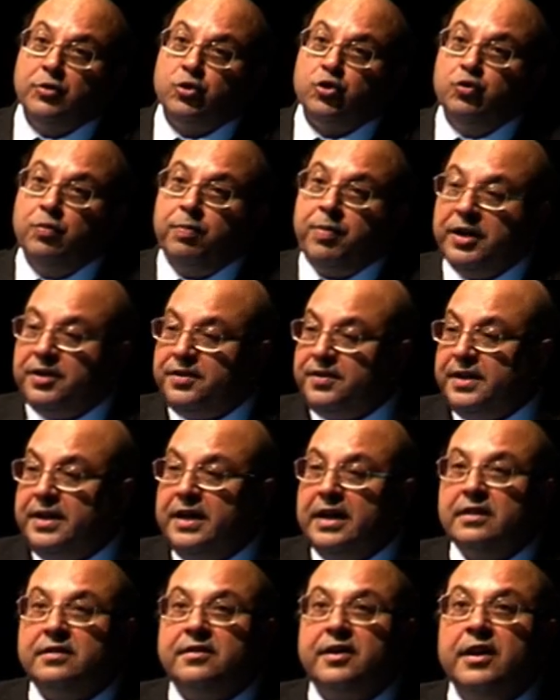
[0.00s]

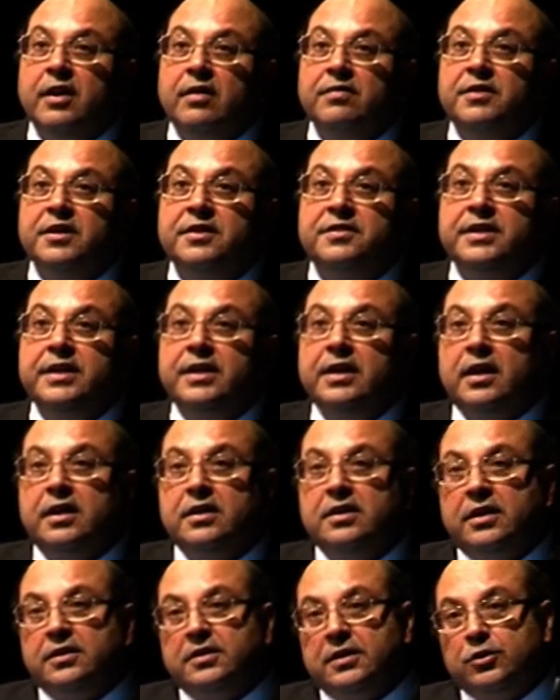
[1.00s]
superseding 3 of the senior
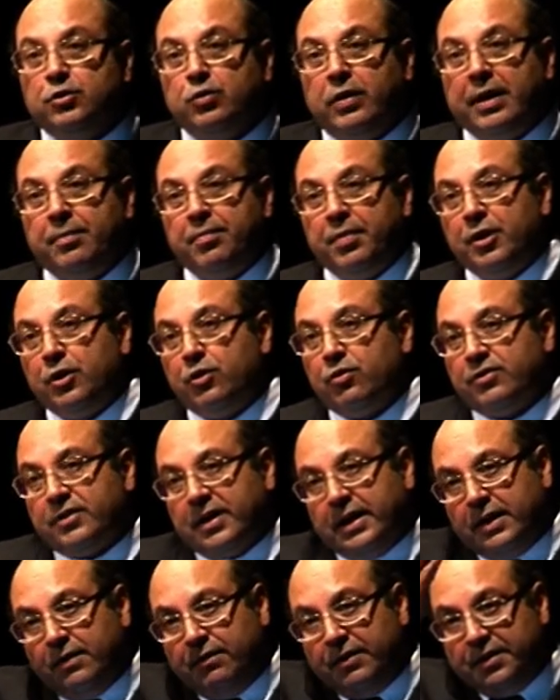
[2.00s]
judges who happened to
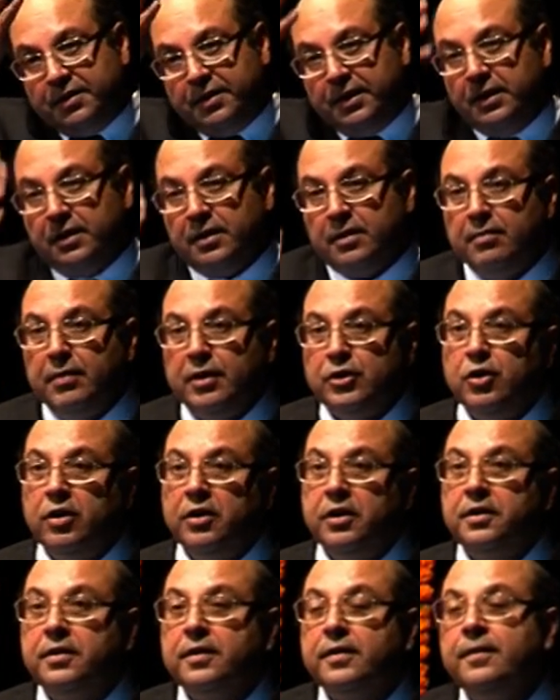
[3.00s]
side with the
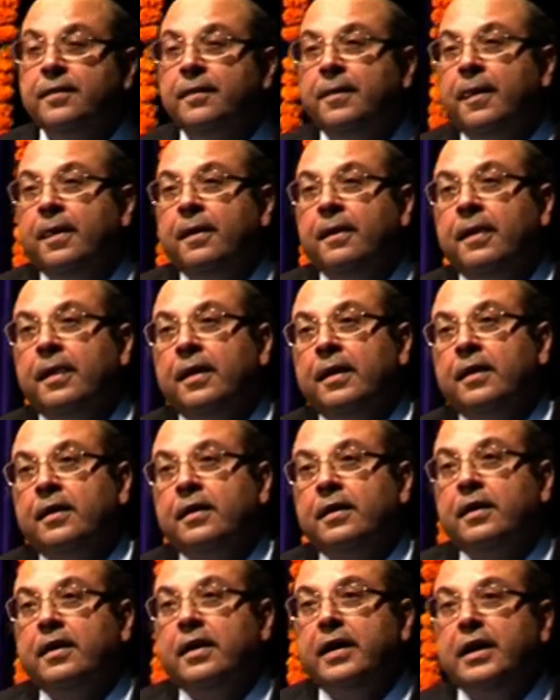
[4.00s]
majority,
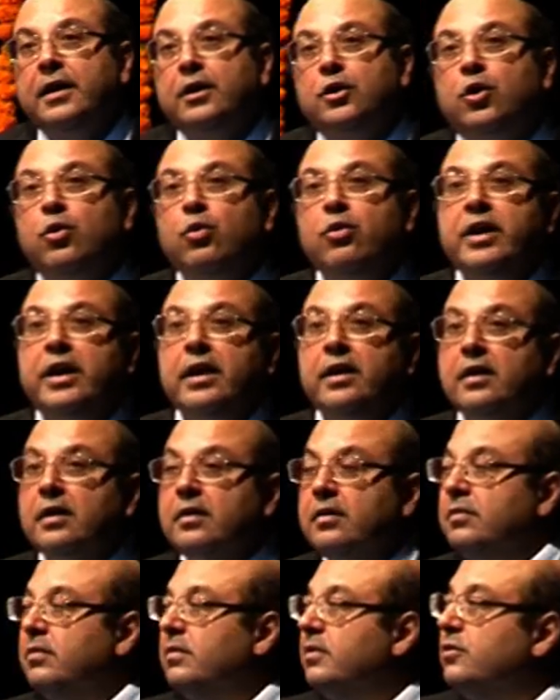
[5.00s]
including
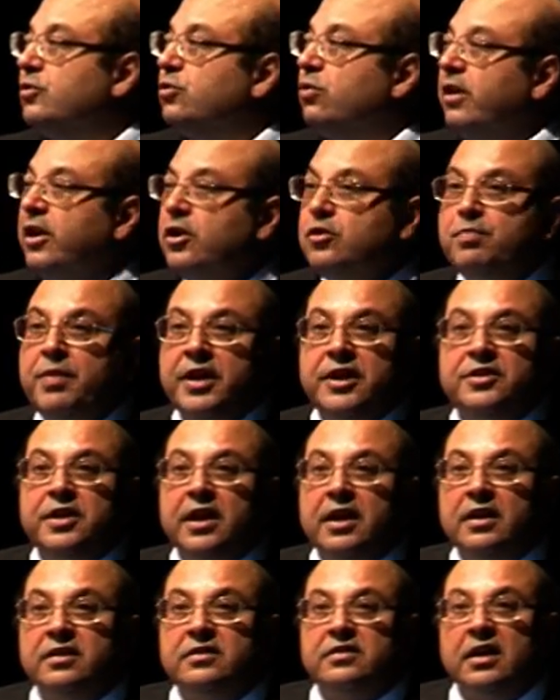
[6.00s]
Suresh Bhai
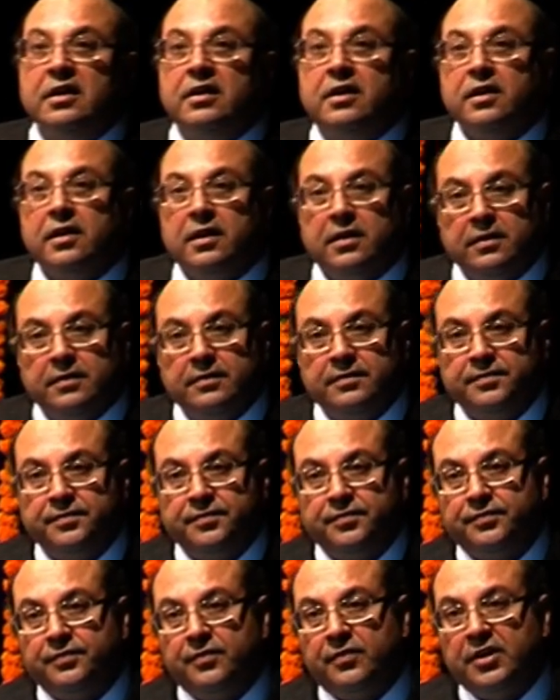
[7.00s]
Shelat's uncle,
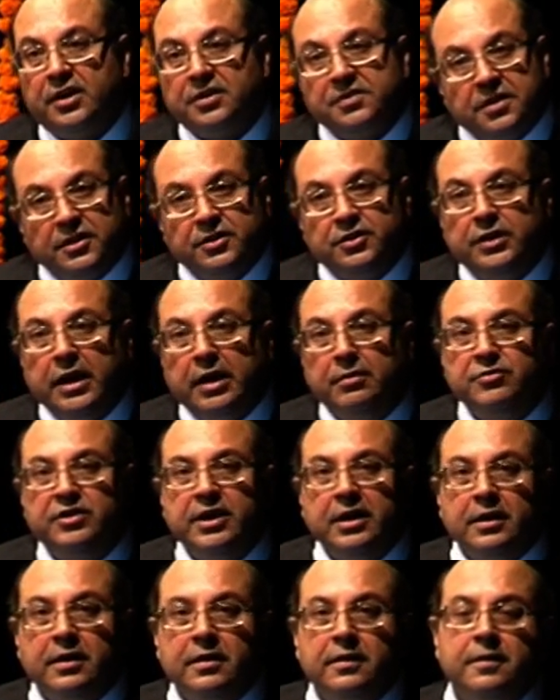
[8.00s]
Justice J.M.
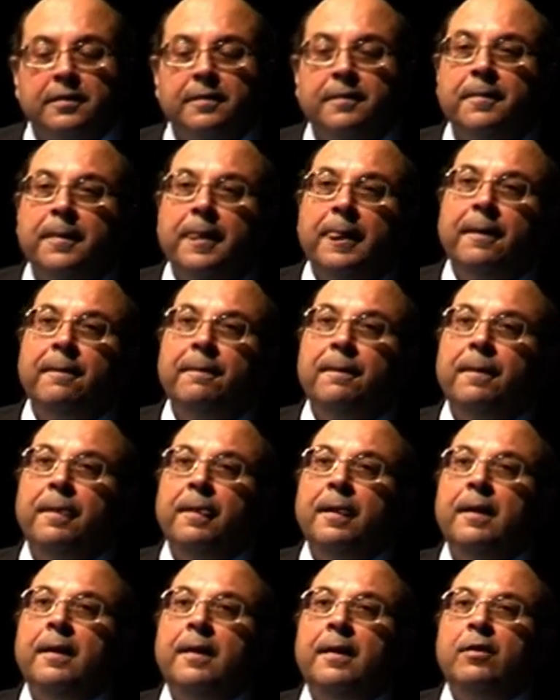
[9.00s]
Shelat,
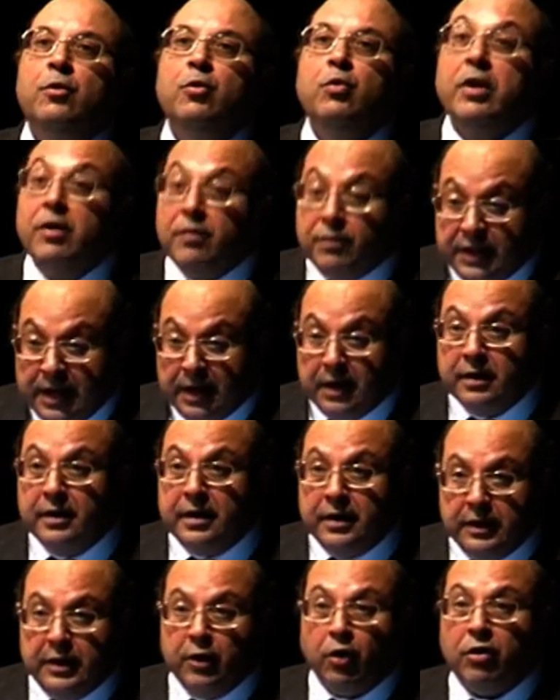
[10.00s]
who would have then,
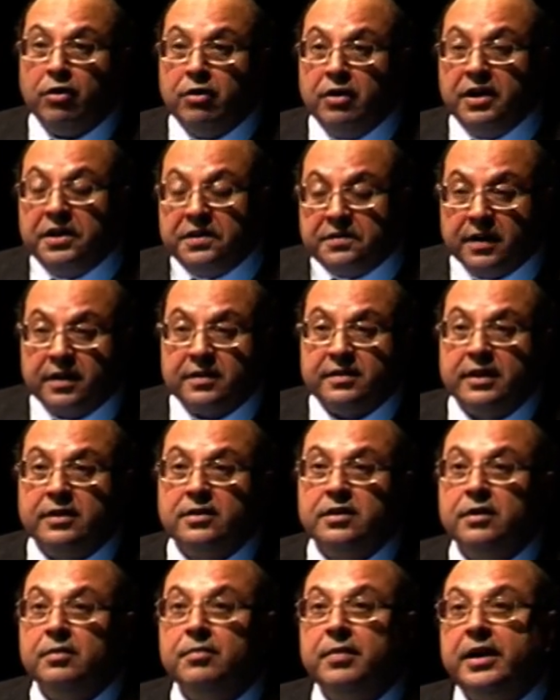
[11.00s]
in the ordinary
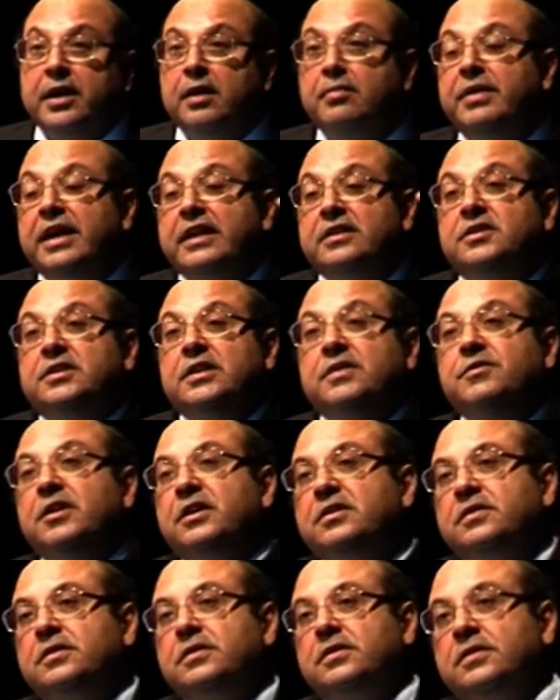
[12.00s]
succession, become next Chief
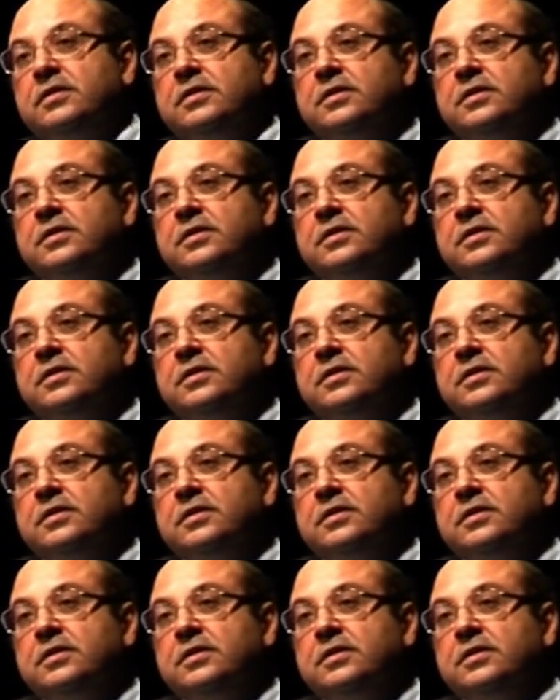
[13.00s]
Justice.